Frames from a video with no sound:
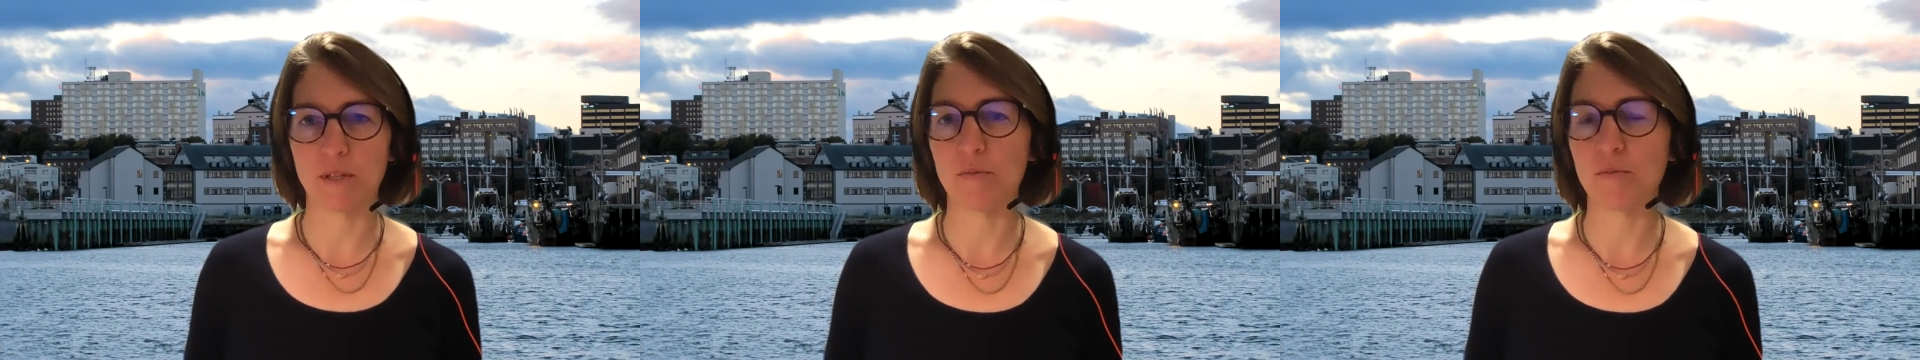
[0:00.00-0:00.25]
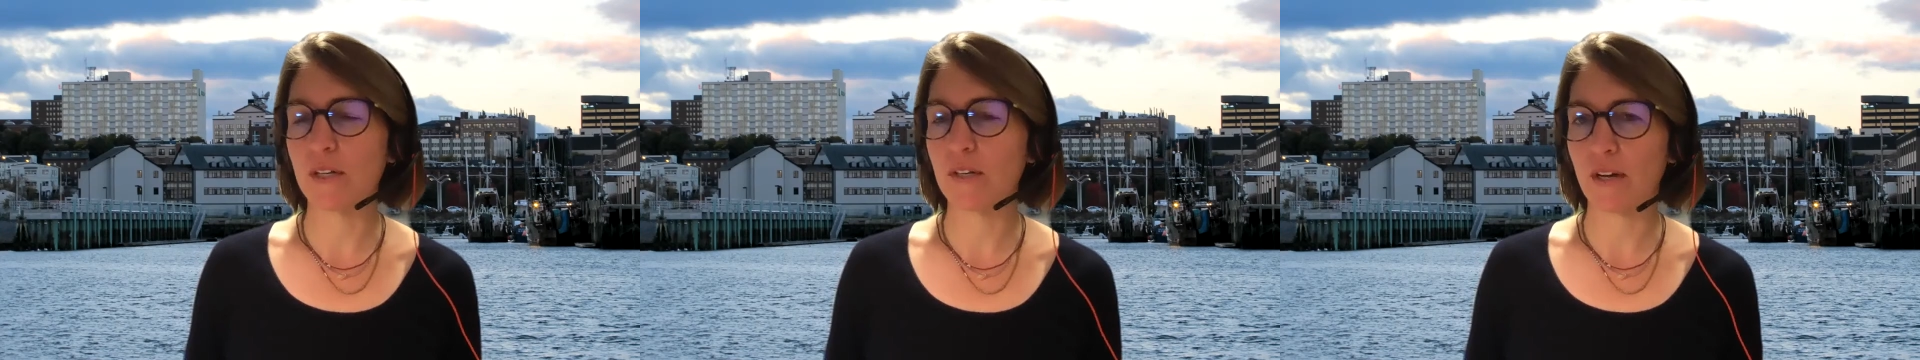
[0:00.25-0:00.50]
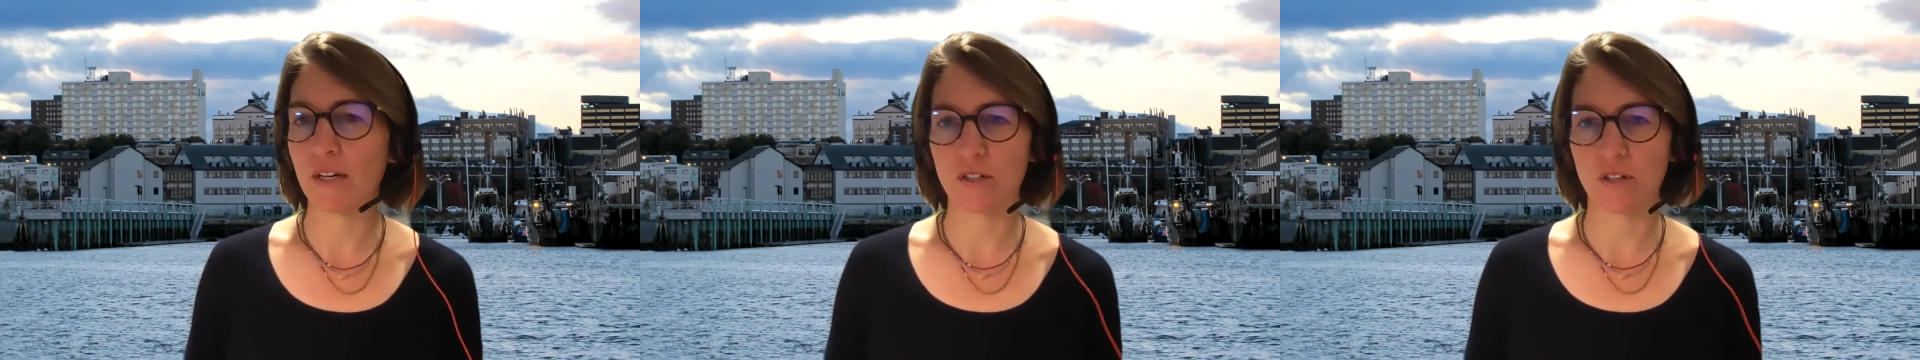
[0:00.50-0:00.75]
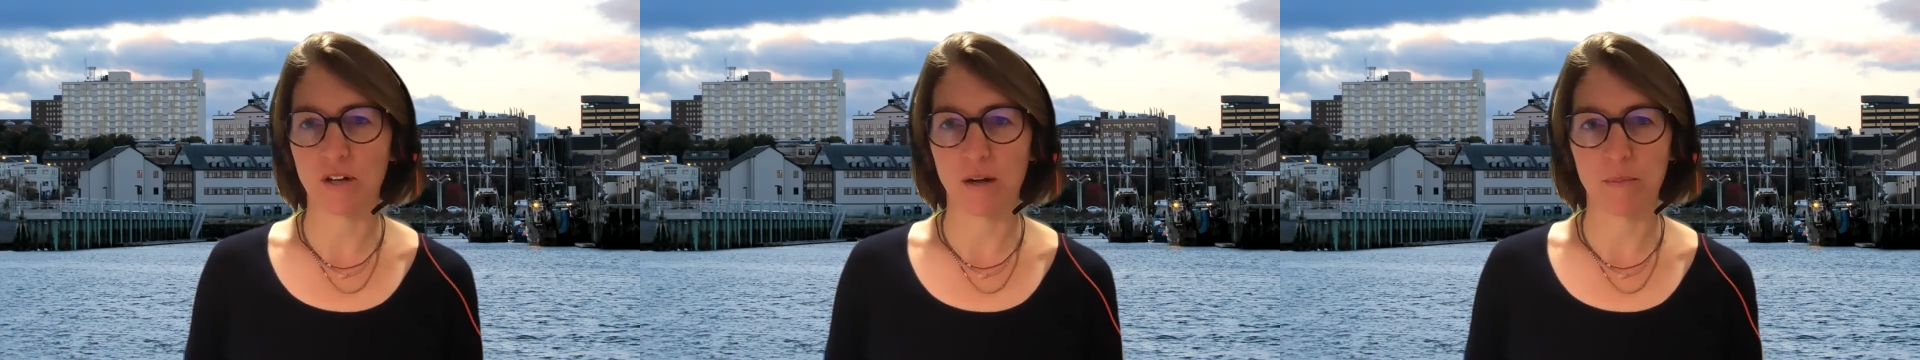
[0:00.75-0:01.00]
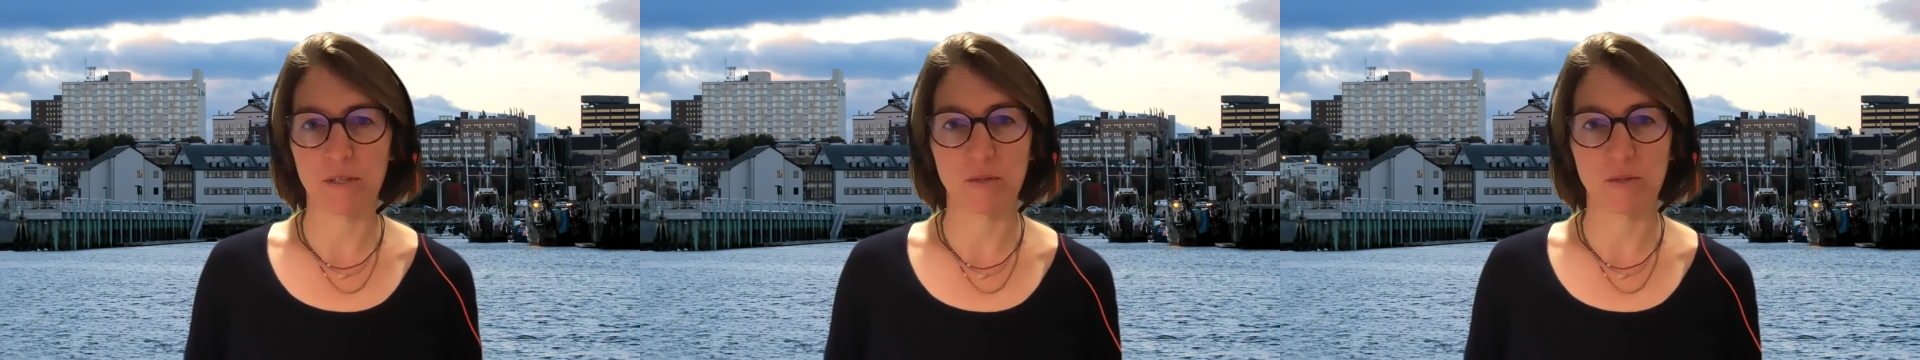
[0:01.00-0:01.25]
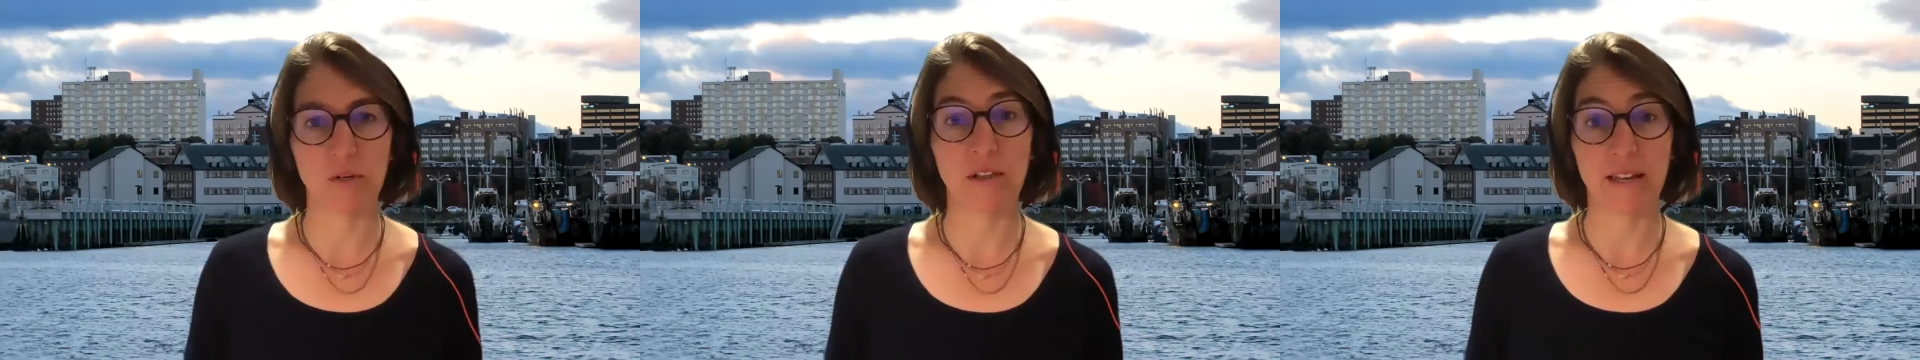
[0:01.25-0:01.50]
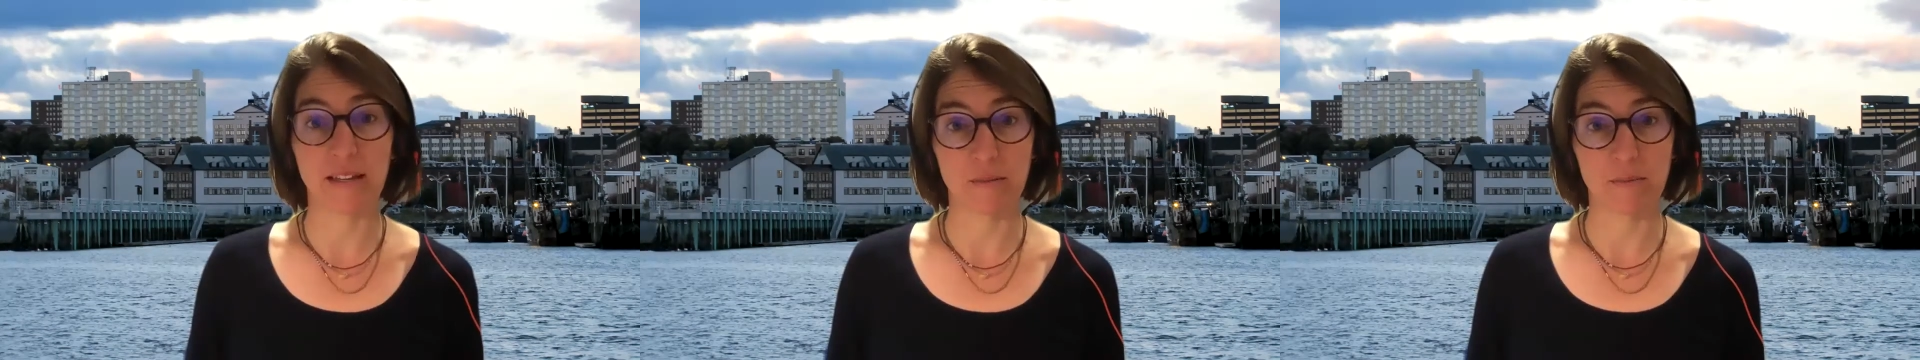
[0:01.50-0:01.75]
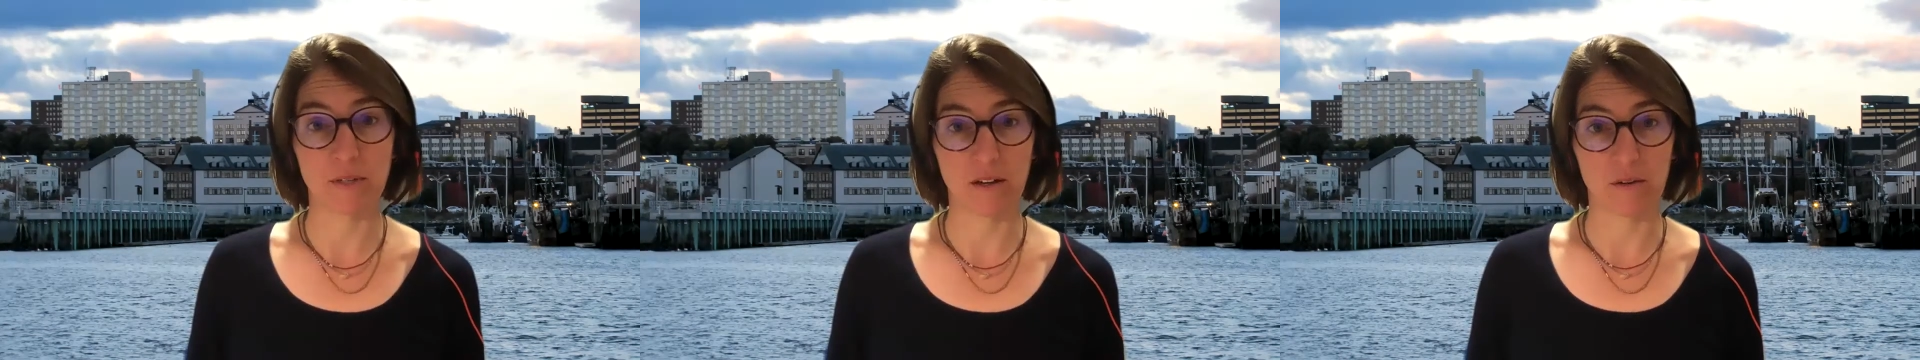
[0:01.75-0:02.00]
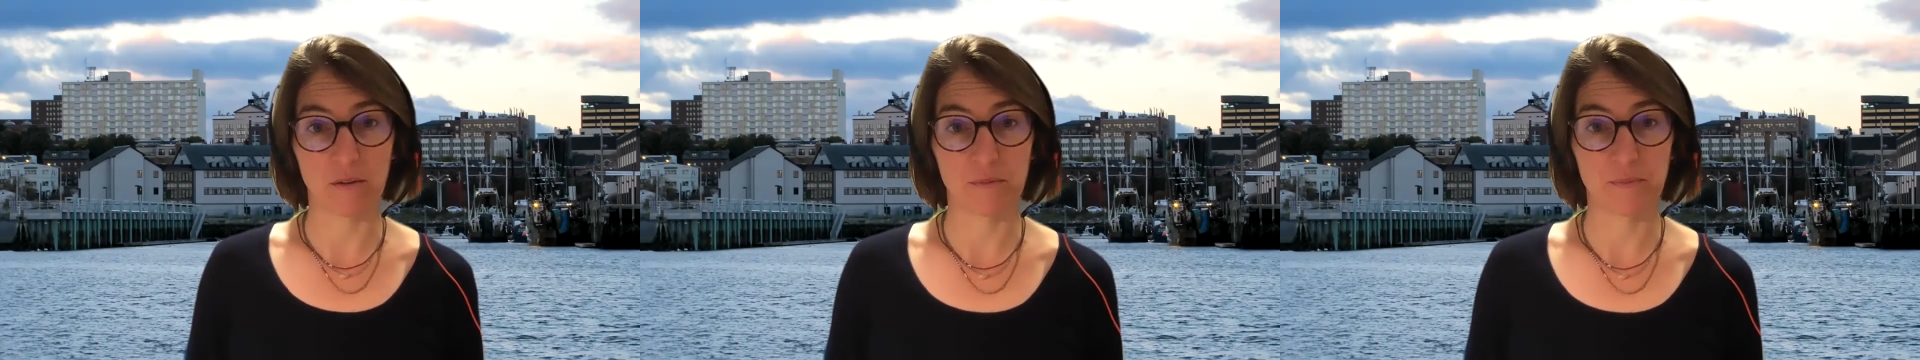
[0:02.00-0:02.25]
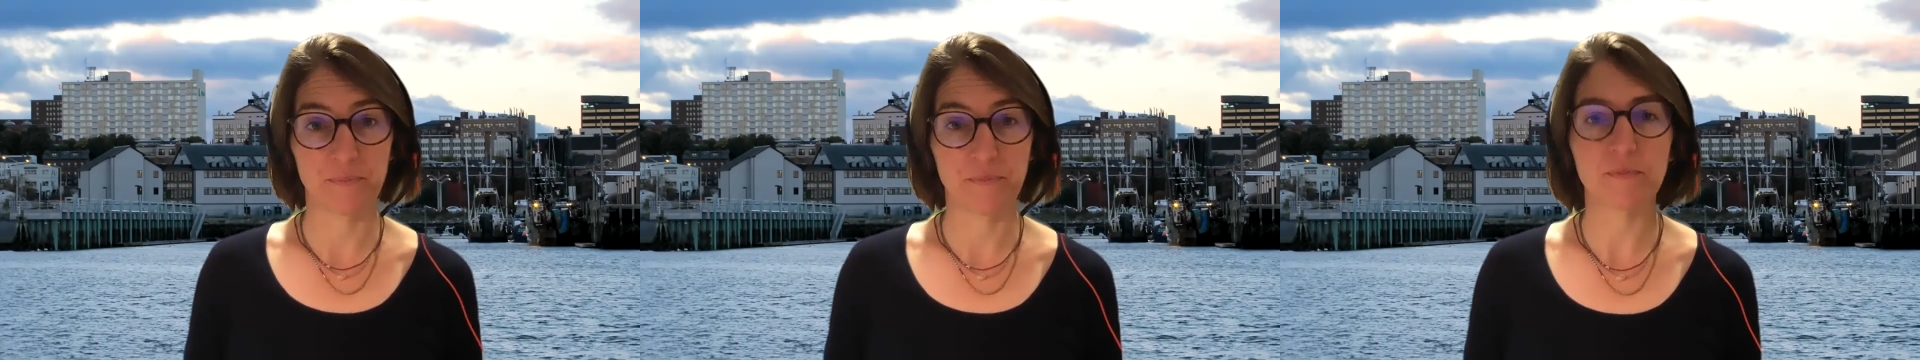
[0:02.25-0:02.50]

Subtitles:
to redirect your comments where you'd like them to go.